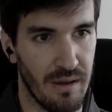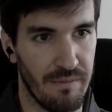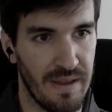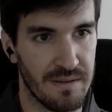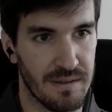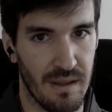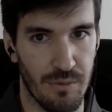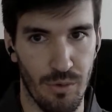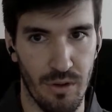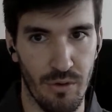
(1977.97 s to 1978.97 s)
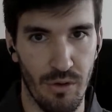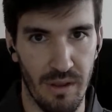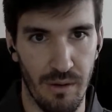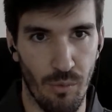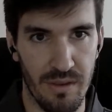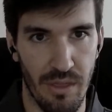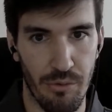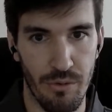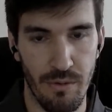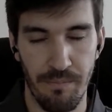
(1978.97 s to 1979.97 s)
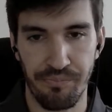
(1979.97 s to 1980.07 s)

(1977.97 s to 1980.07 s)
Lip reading: events that we went through,